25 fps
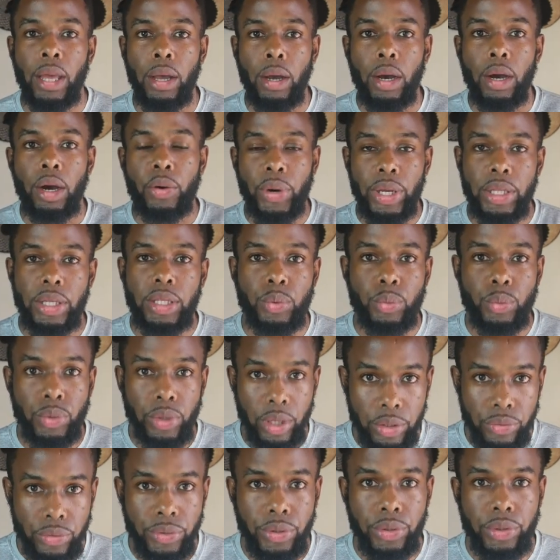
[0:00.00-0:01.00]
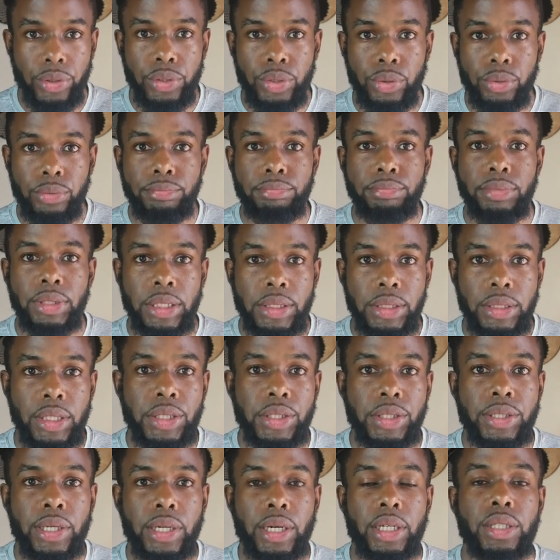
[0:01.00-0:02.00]
All right, without further ado, let's get
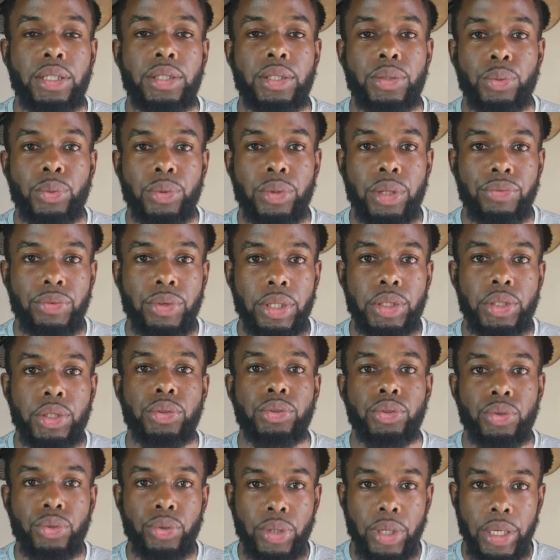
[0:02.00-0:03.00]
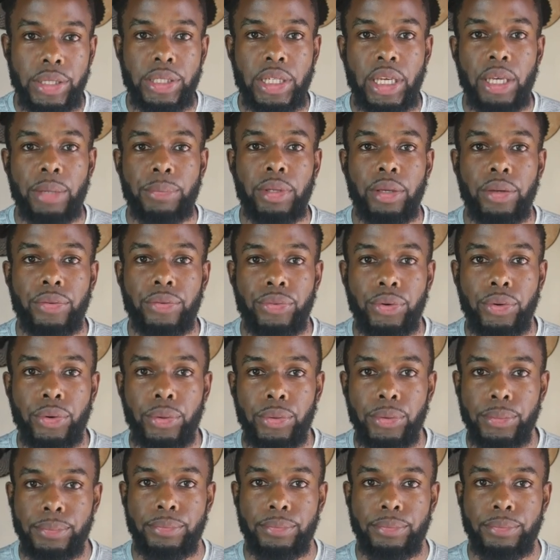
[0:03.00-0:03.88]
started with the video you guys came here for.